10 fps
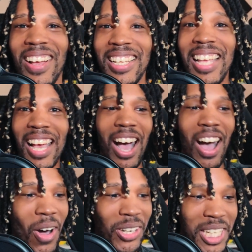Yeah,
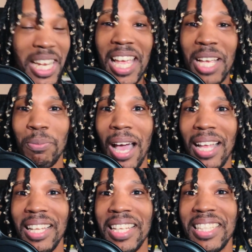oh, she is probably
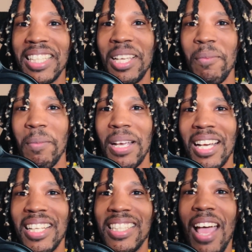listening to me
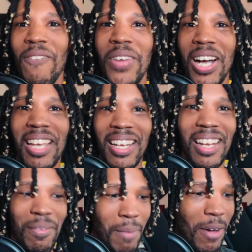because that fucking,
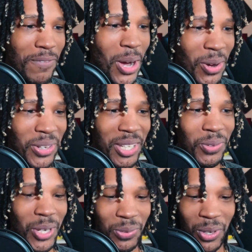my phone is
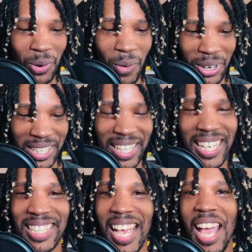what's recording this.